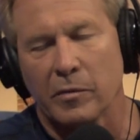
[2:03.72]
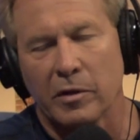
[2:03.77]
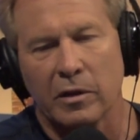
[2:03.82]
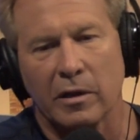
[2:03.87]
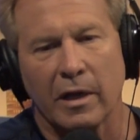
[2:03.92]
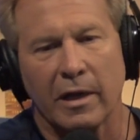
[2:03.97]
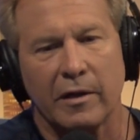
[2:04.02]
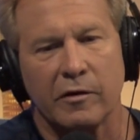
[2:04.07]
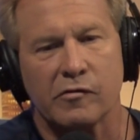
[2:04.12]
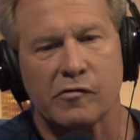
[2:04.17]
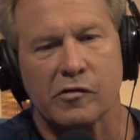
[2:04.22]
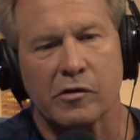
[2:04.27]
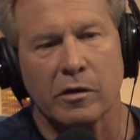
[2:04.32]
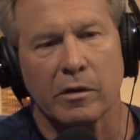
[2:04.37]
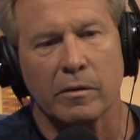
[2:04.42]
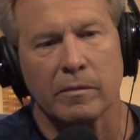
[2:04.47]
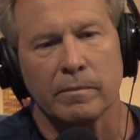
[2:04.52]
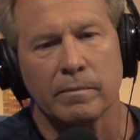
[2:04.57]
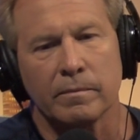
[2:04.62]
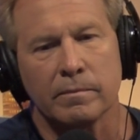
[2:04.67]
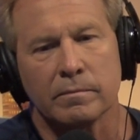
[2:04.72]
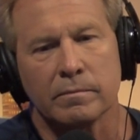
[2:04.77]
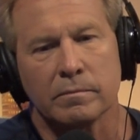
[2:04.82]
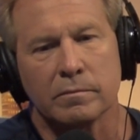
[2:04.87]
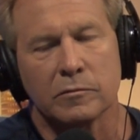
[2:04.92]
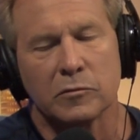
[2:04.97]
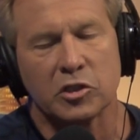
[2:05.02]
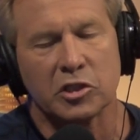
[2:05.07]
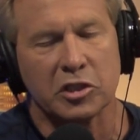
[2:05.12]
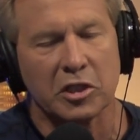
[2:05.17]
Malaysia,
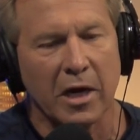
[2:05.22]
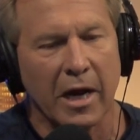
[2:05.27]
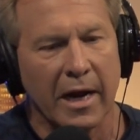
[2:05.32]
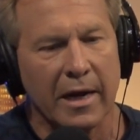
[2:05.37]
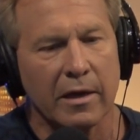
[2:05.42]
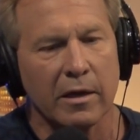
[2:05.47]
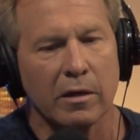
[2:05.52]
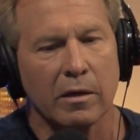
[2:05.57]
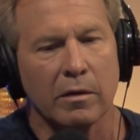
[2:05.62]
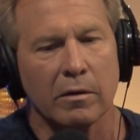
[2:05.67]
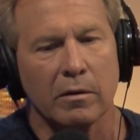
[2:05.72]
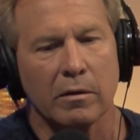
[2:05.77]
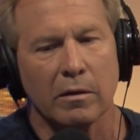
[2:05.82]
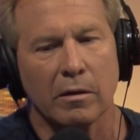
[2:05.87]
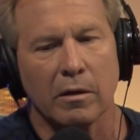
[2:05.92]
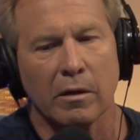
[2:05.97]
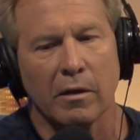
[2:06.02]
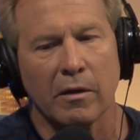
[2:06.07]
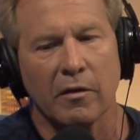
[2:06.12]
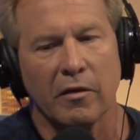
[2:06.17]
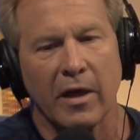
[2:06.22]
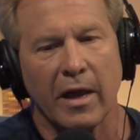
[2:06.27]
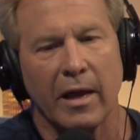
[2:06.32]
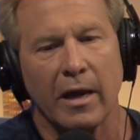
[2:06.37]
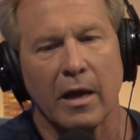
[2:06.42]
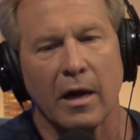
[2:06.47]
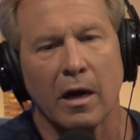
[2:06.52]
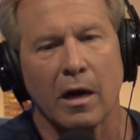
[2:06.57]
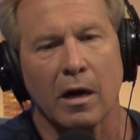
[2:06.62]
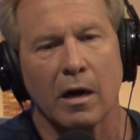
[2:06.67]
China,
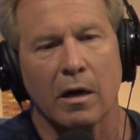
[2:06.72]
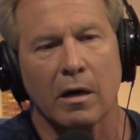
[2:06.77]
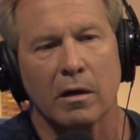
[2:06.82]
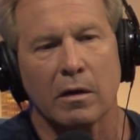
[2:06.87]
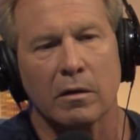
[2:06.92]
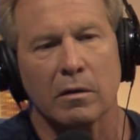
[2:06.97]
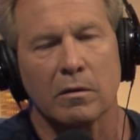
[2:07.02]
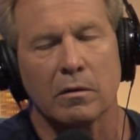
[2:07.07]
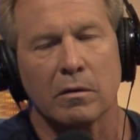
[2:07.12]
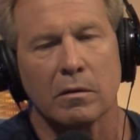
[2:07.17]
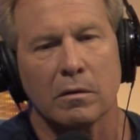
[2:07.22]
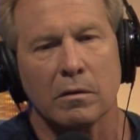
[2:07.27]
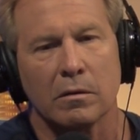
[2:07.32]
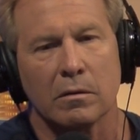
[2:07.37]
they are